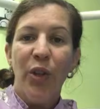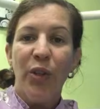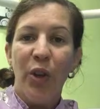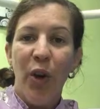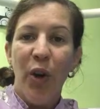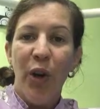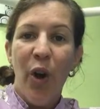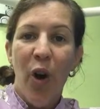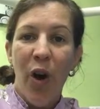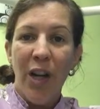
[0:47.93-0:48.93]
So
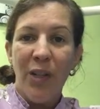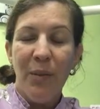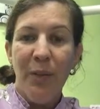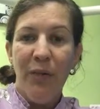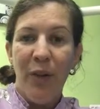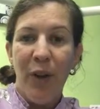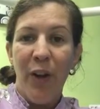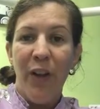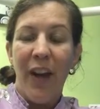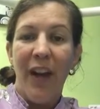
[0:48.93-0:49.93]
I actually
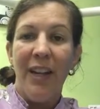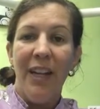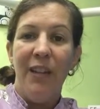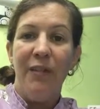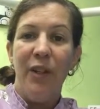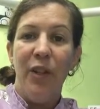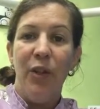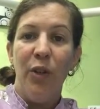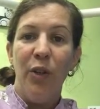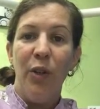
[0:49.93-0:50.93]
prefer that if
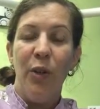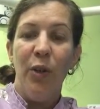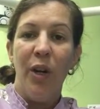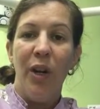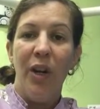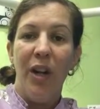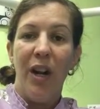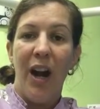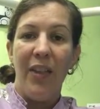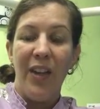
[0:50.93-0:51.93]
you
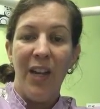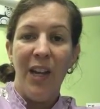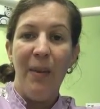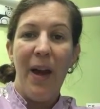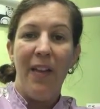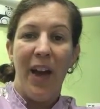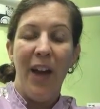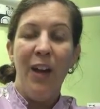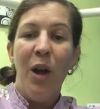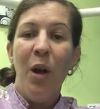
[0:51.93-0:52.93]
are thinking about
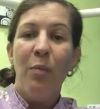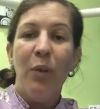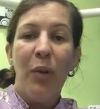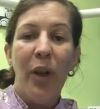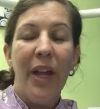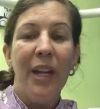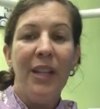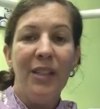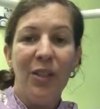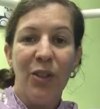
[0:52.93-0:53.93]
that,
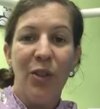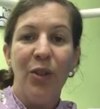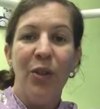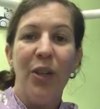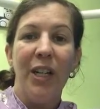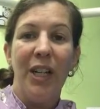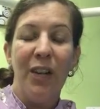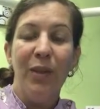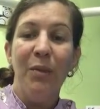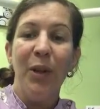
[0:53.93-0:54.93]
please do
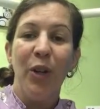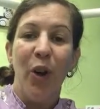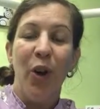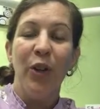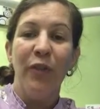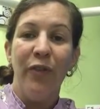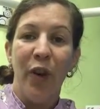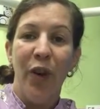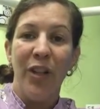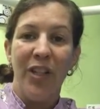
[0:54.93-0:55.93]
give them a go
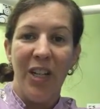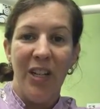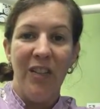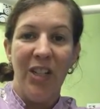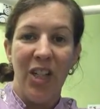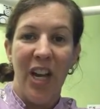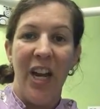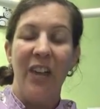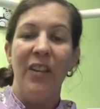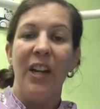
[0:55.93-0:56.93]
first in the
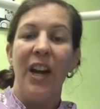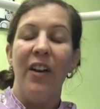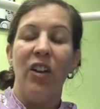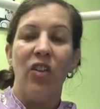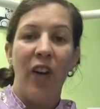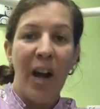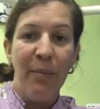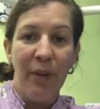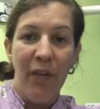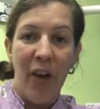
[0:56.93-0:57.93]
chair. If you get a
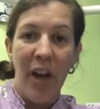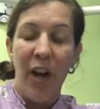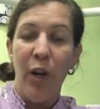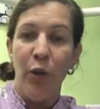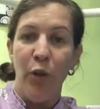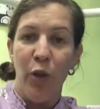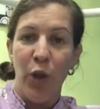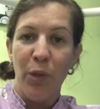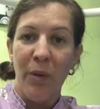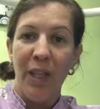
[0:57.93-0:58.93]
great provider who
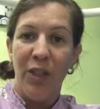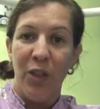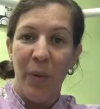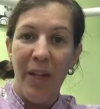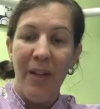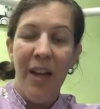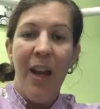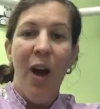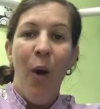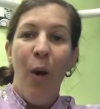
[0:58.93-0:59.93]
knows what they're doing,
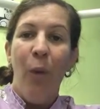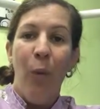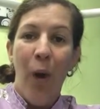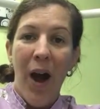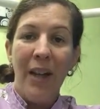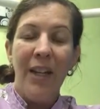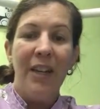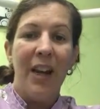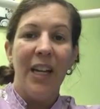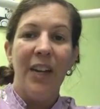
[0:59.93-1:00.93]
one,
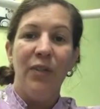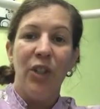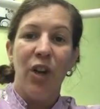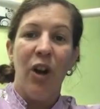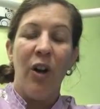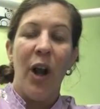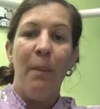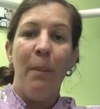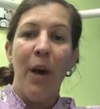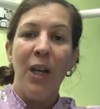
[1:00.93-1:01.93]
you're going to give the child a
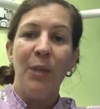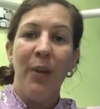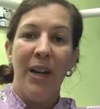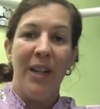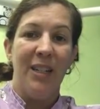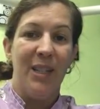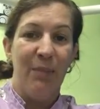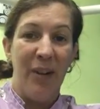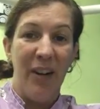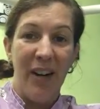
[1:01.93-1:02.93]
much better
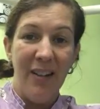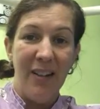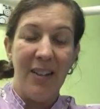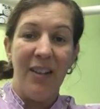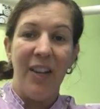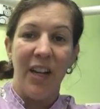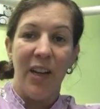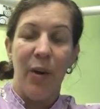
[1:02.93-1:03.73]
experience than